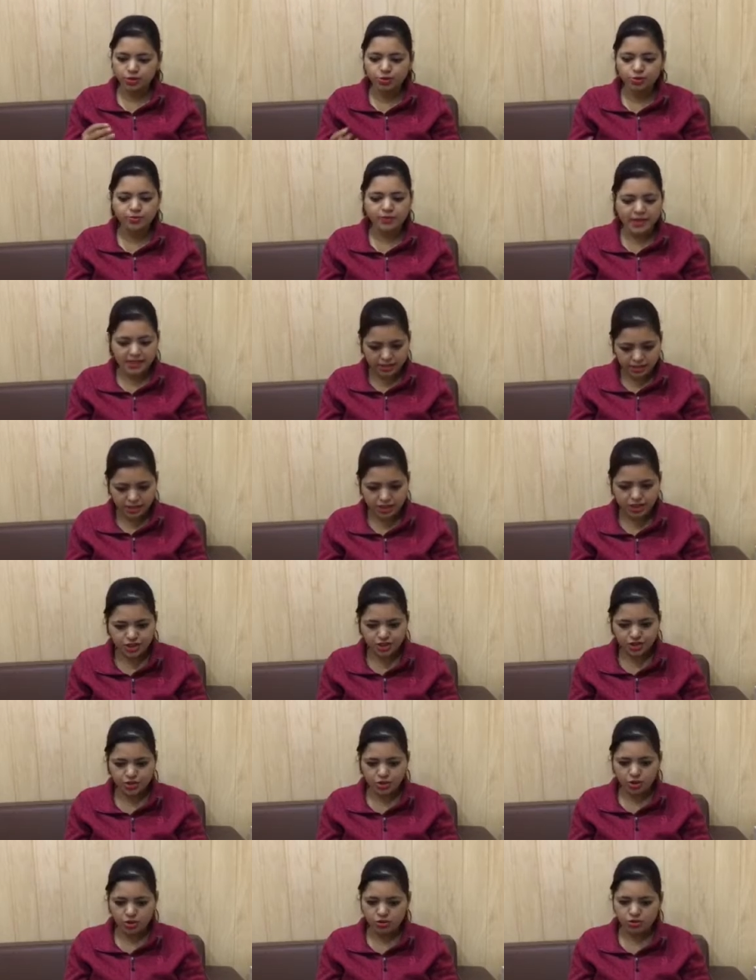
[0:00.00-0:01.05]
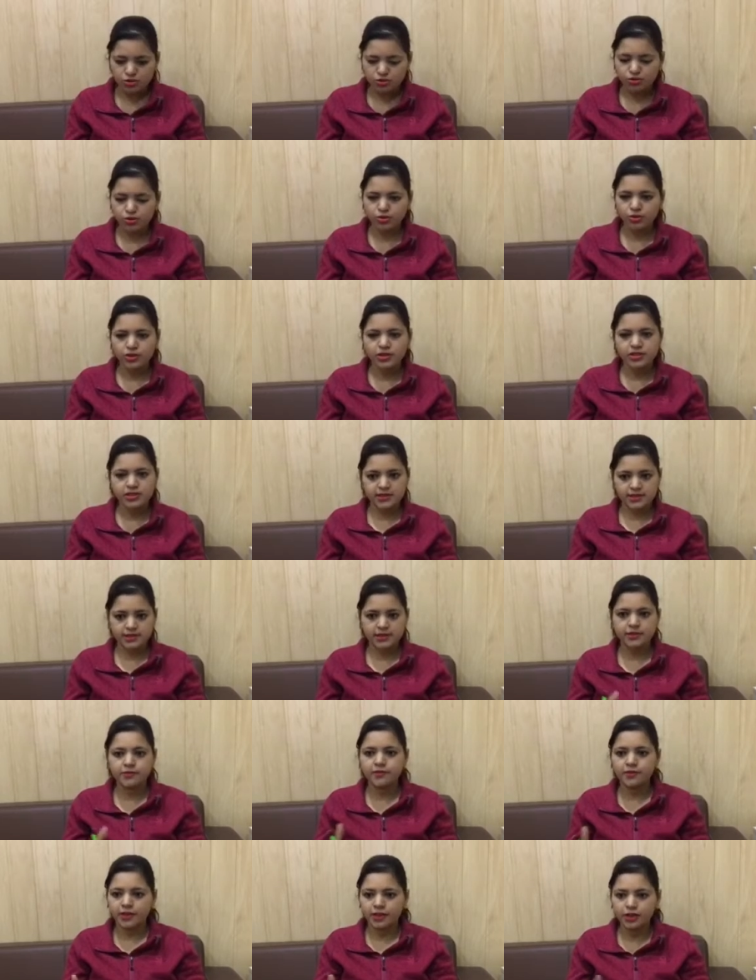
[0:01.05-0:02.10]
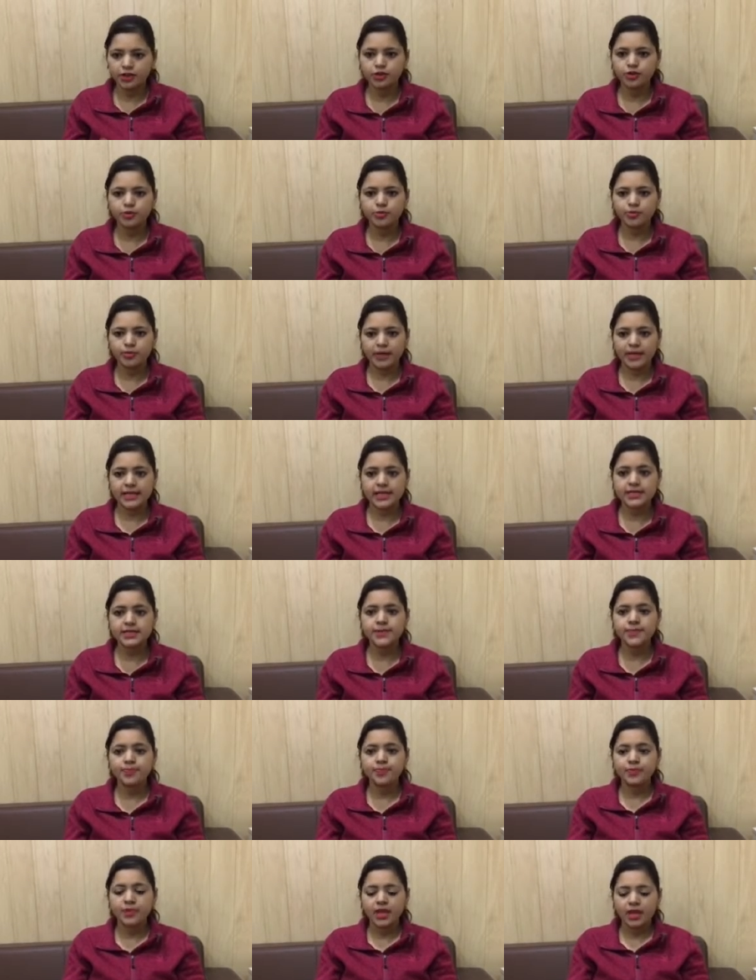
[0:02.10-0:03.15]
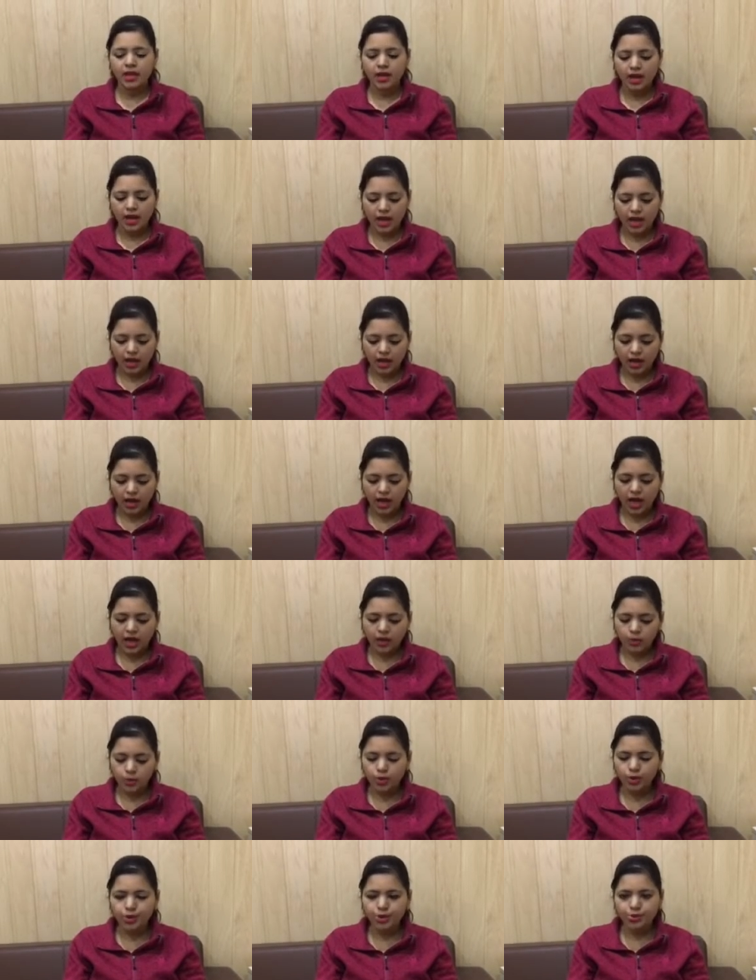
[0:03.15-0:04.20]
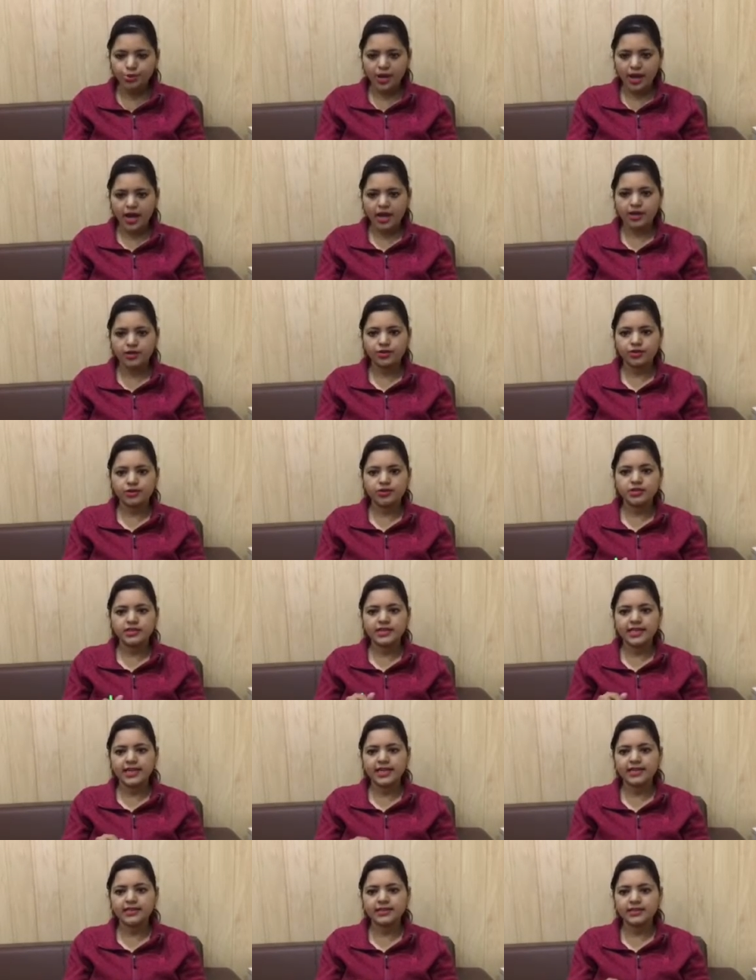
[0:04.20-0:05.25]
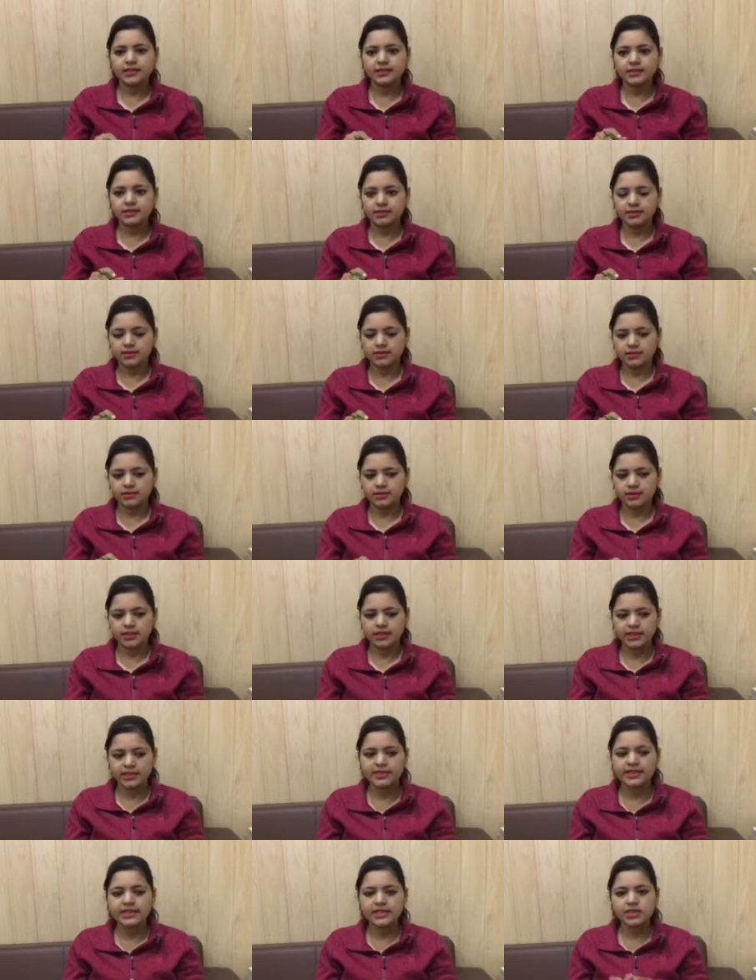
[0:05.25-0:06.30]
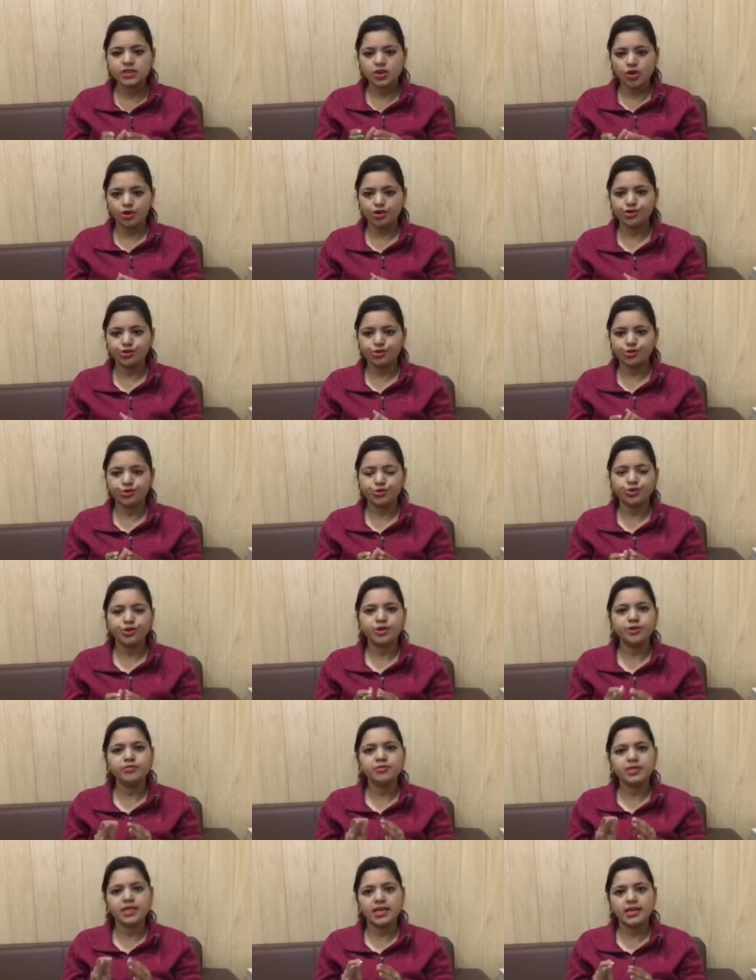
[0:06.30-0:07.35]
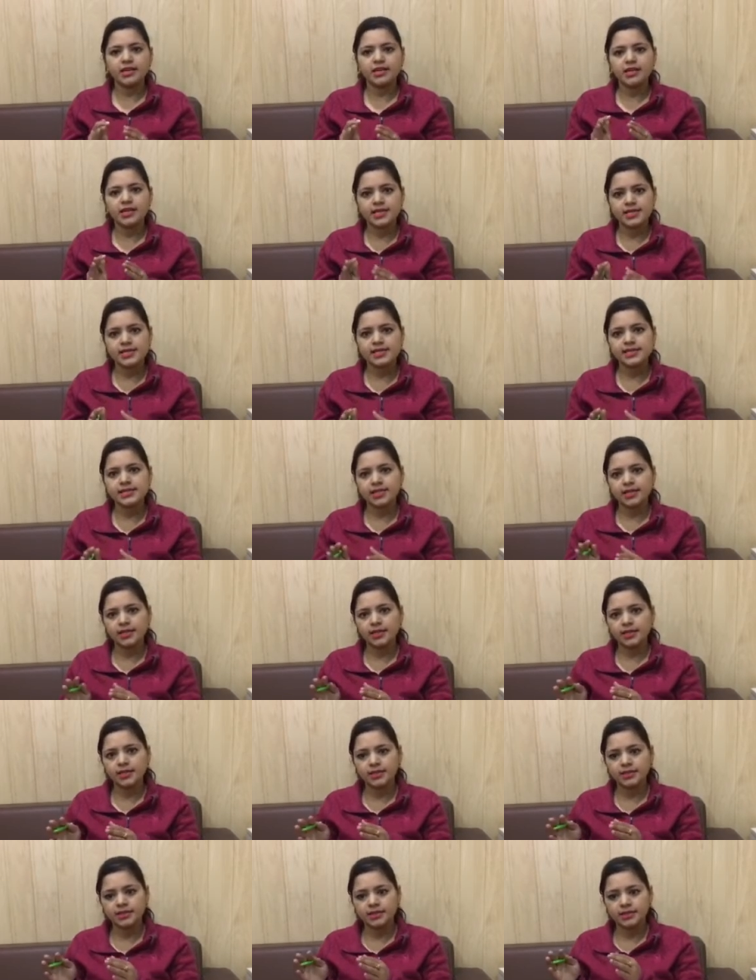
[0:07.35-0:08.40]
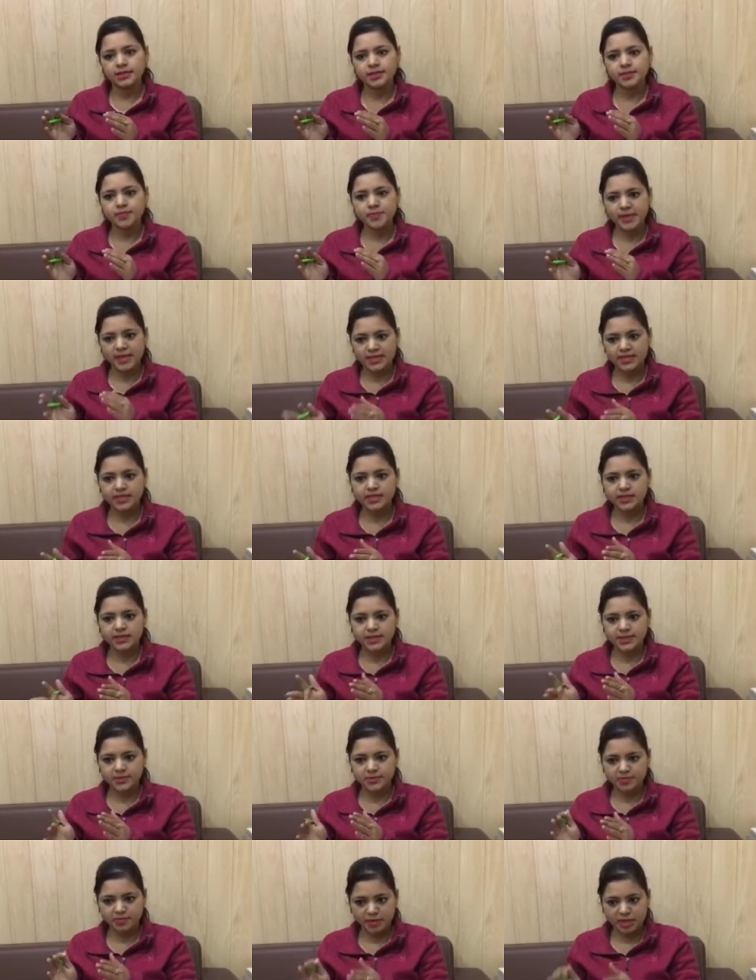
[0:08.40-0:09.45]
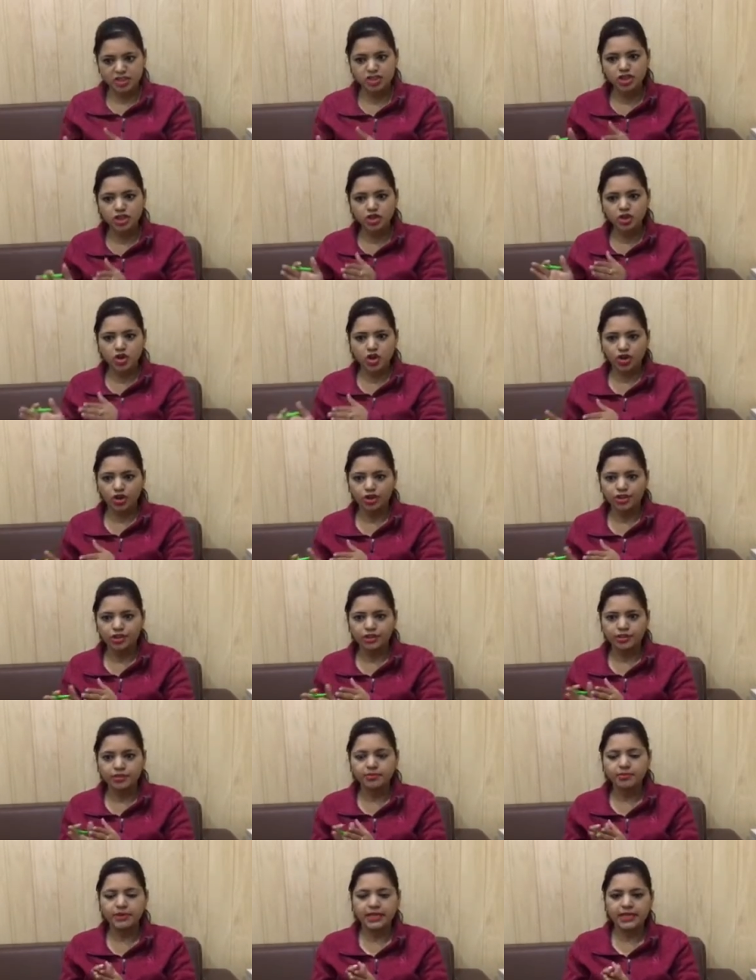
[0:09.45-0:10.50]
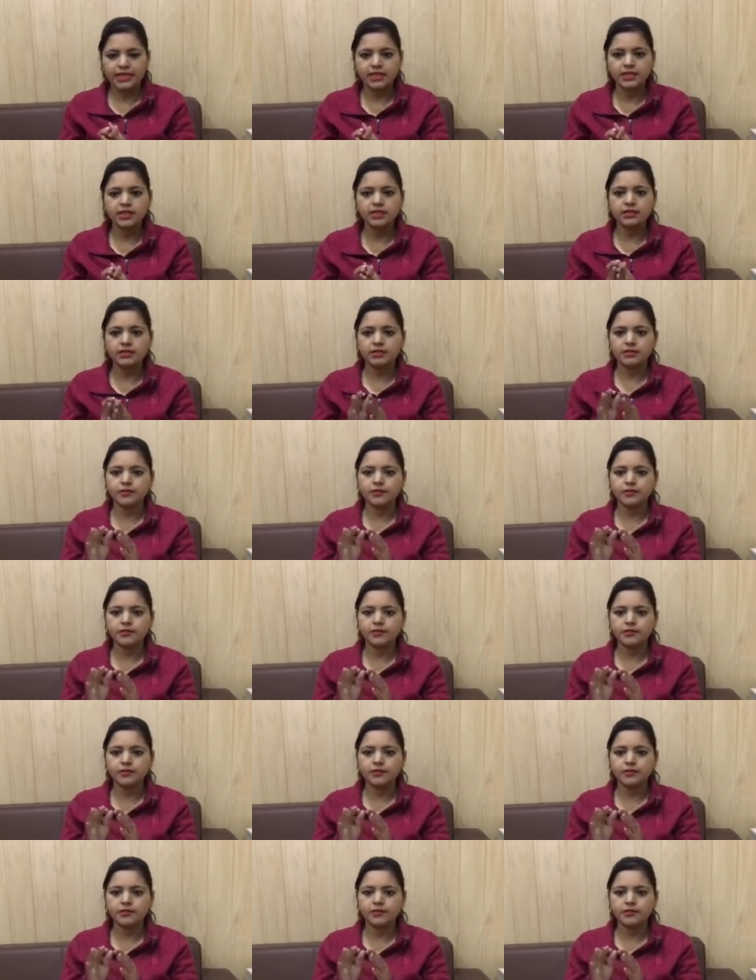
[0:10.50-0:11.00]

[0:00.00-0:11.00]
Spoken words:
do meditation also, it's a very good place. I want to add on that in this auditorium there is a special corner made